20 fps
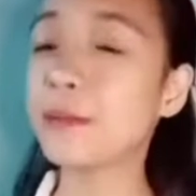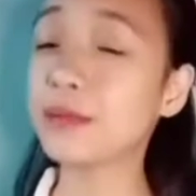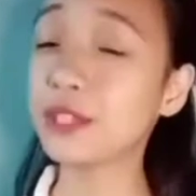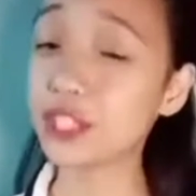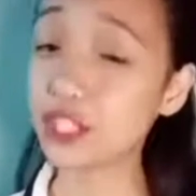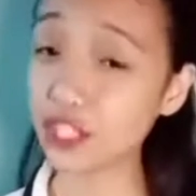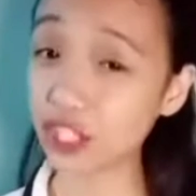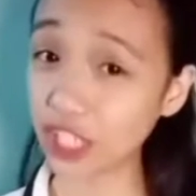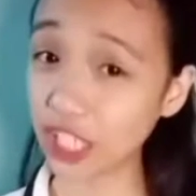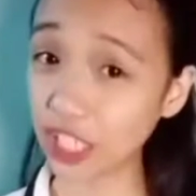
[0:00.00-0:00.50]

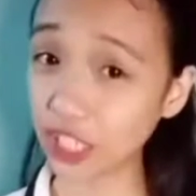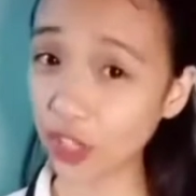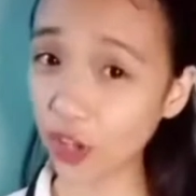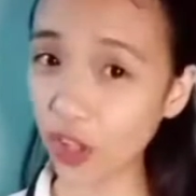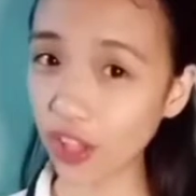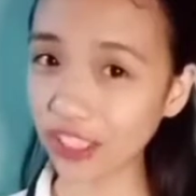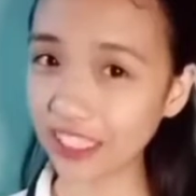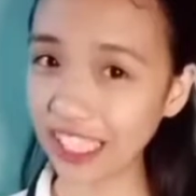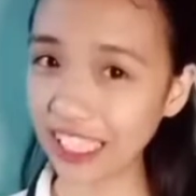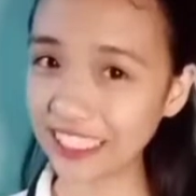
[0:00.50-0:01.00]
Mr.
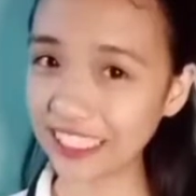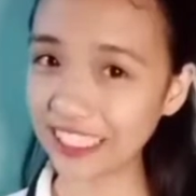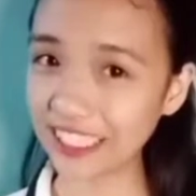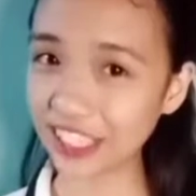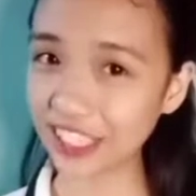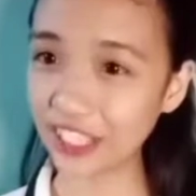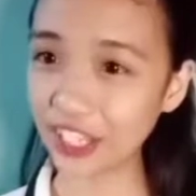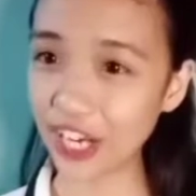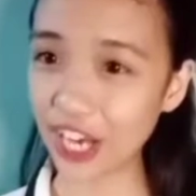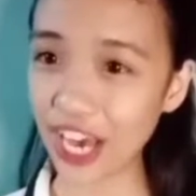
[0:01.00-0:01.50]
Nicole
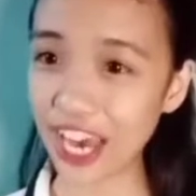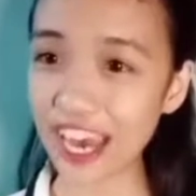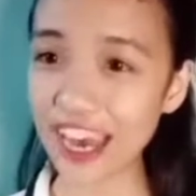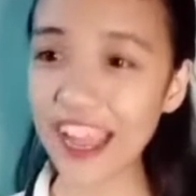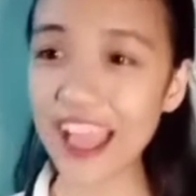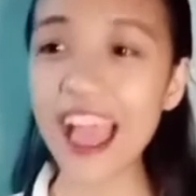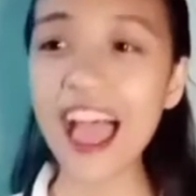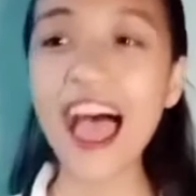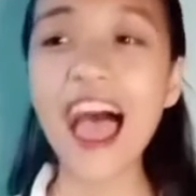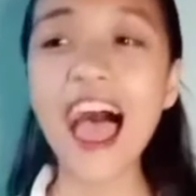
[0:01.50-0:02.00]
Cancelier,
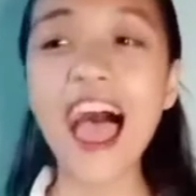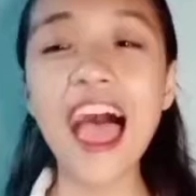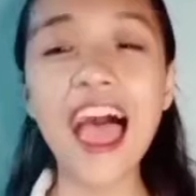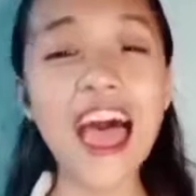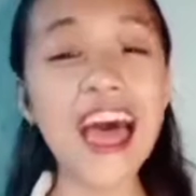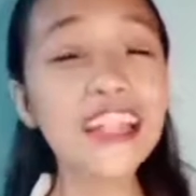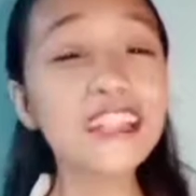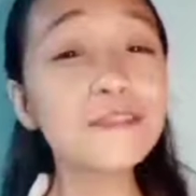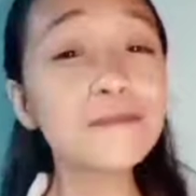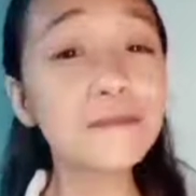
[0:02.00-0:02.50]

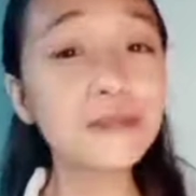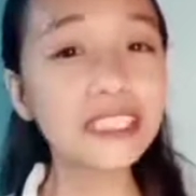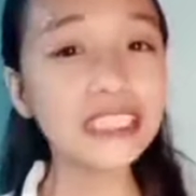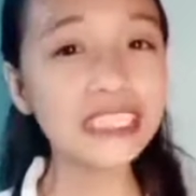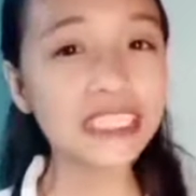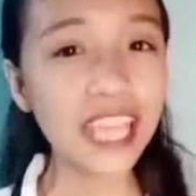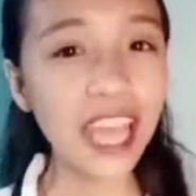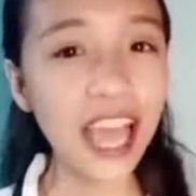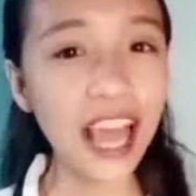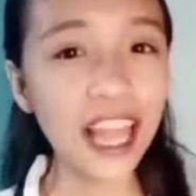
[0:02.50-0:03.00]
and
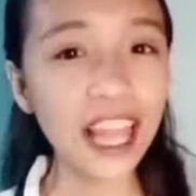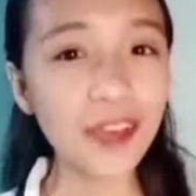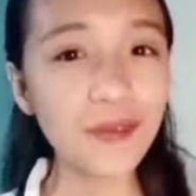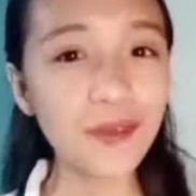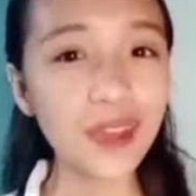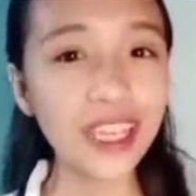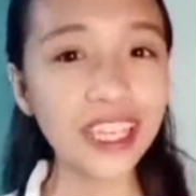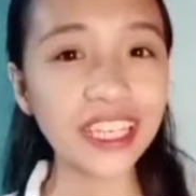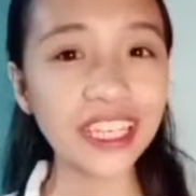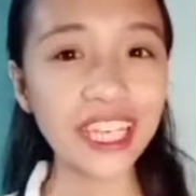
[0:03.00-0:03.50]
Ms.
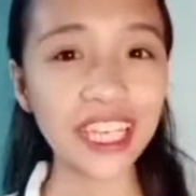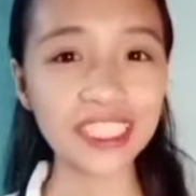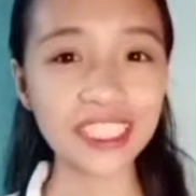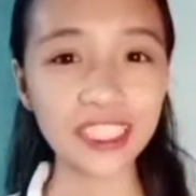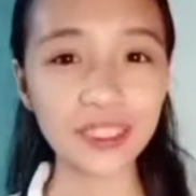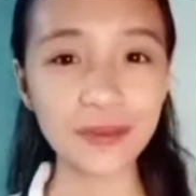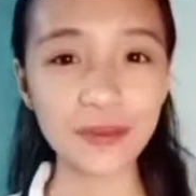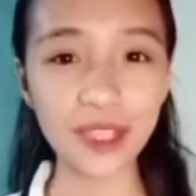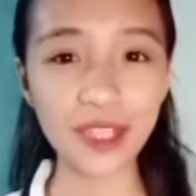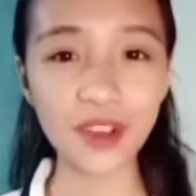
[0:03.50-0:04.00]
LMA
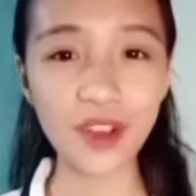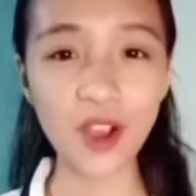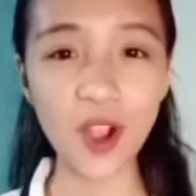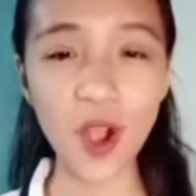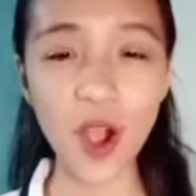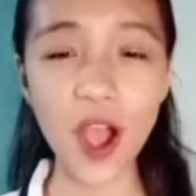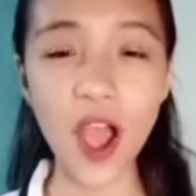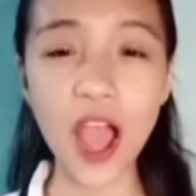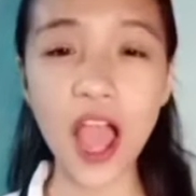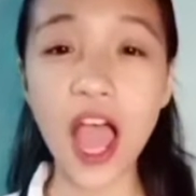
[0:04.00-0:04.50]

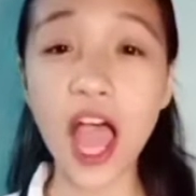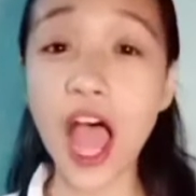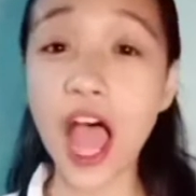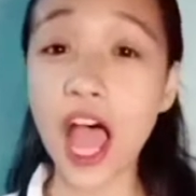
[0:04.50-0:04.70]
Casimiro.